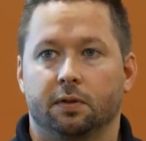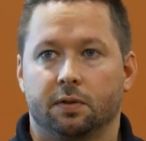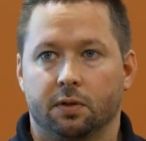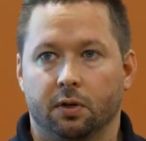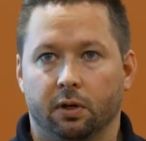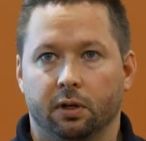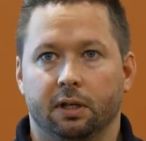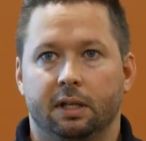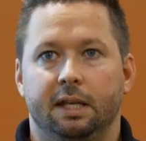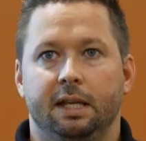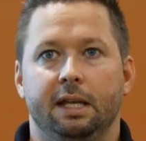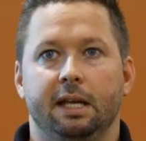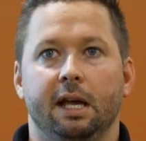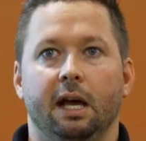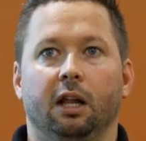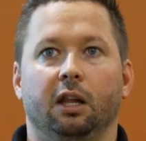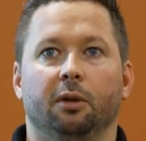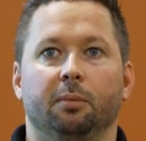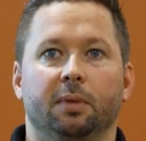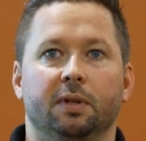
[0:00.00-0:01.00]
Certain
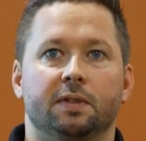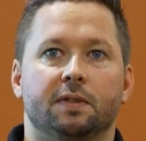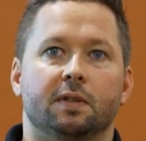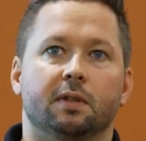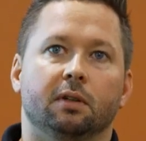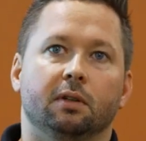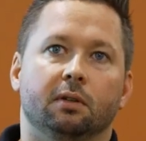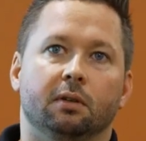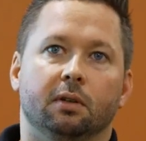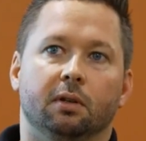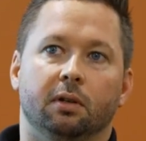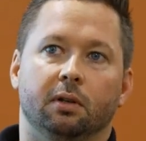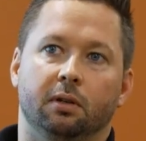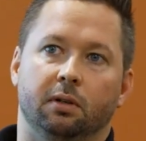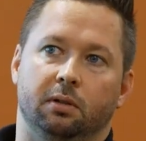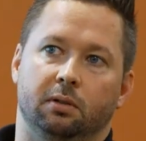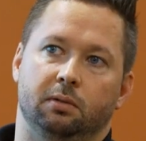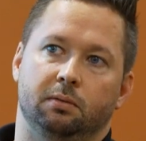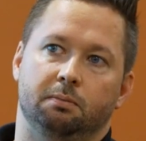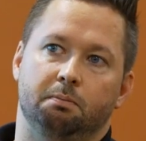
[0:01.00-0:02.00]
key elements and
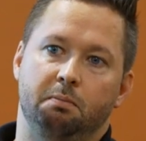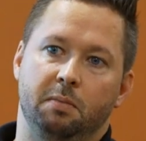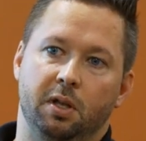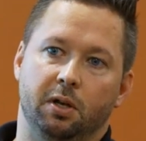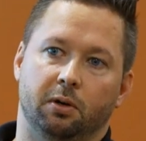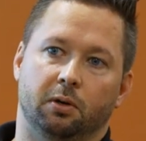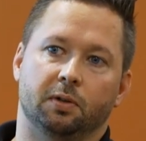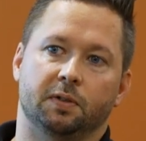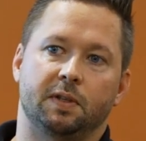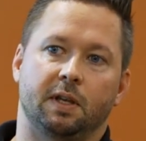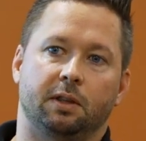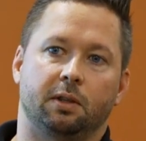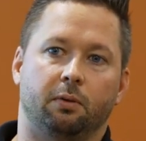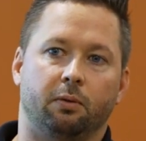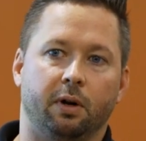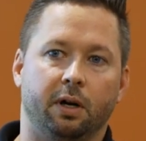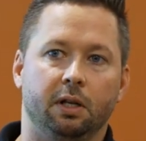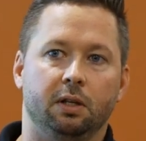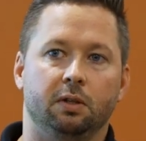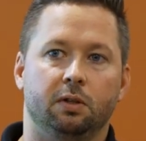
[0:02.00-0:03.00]
minerals at
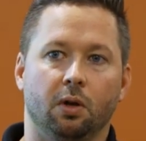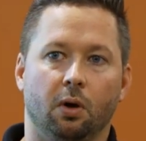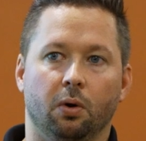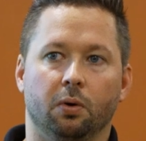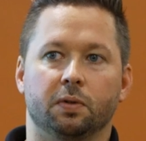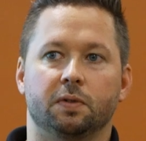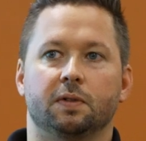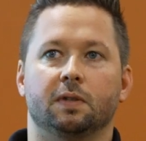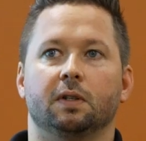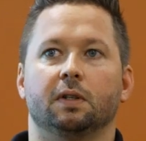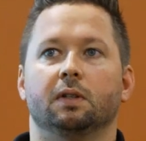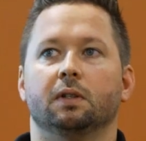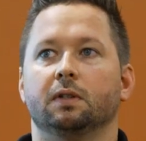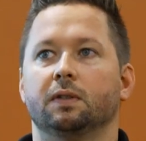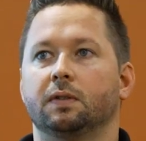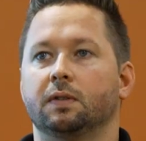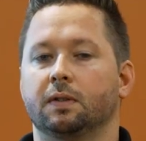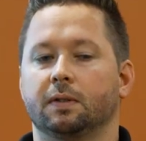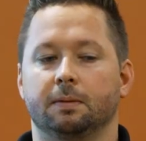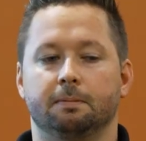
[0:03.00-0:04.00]
the right
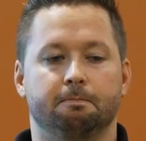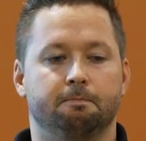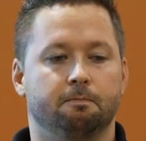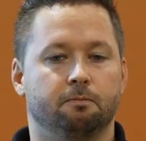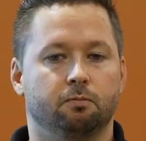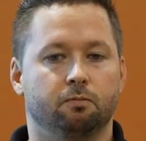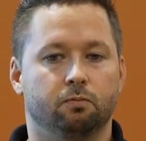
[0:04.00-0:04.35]
doses